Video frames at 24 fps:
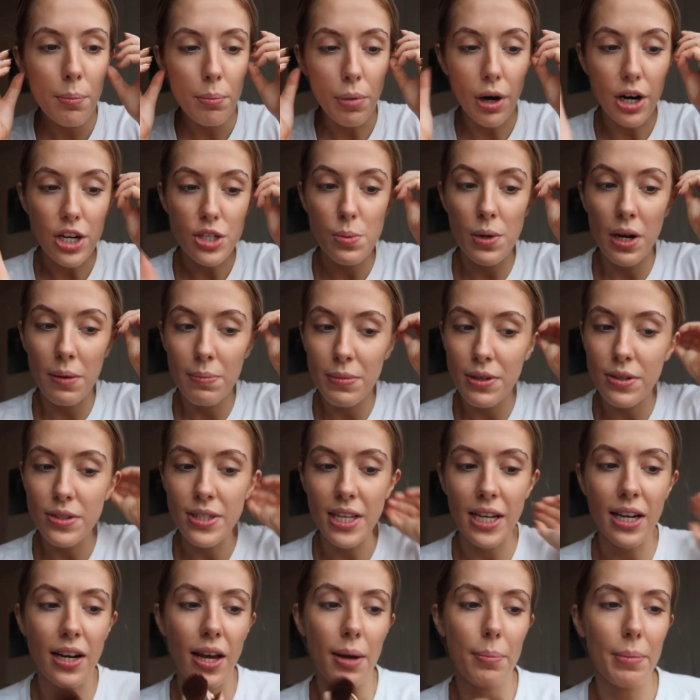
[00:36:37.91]
brush when I'm
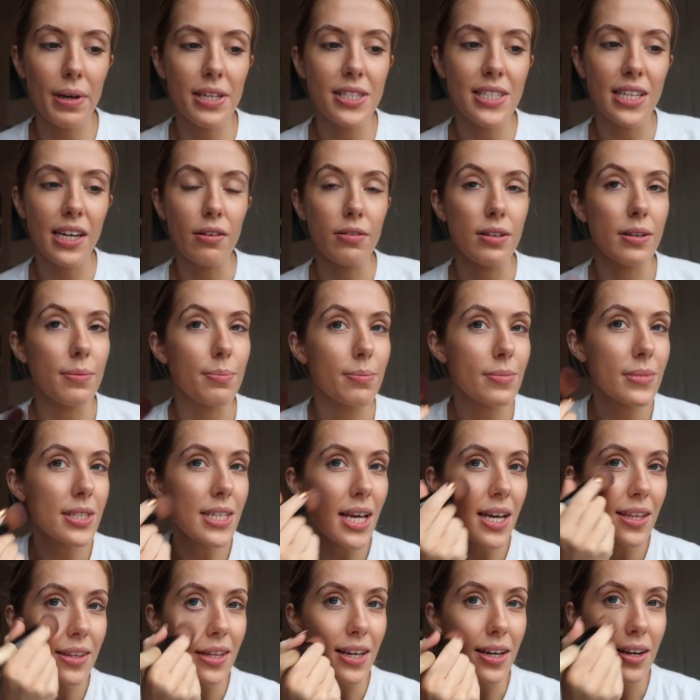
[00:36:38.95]
using like my serums
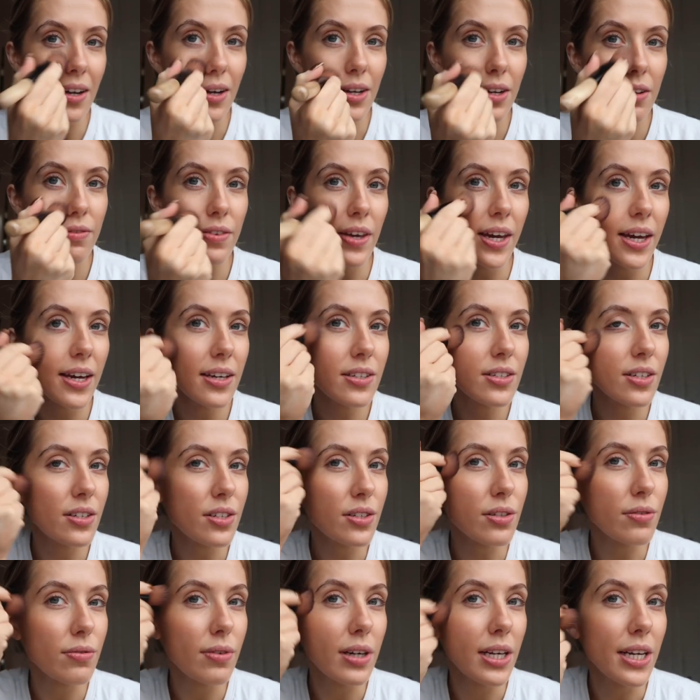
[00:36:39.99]
and that kind of thing. It's
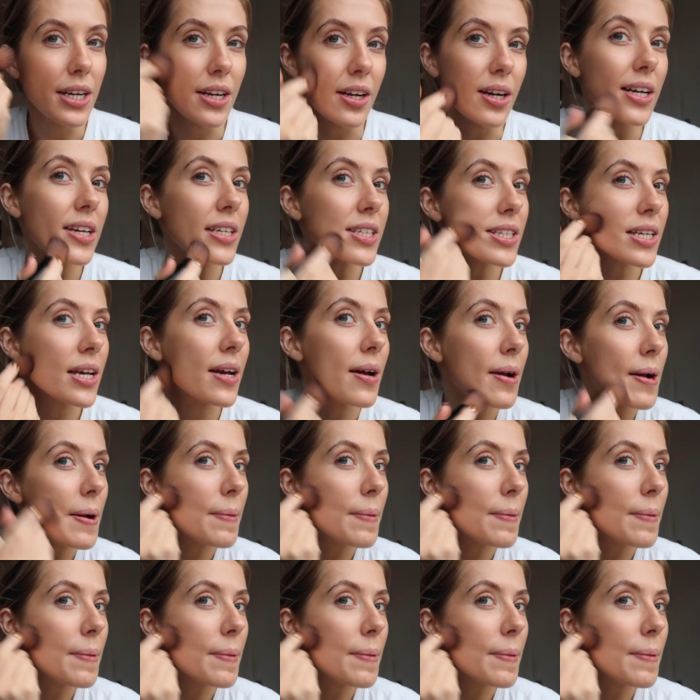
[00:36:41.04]
just a really nice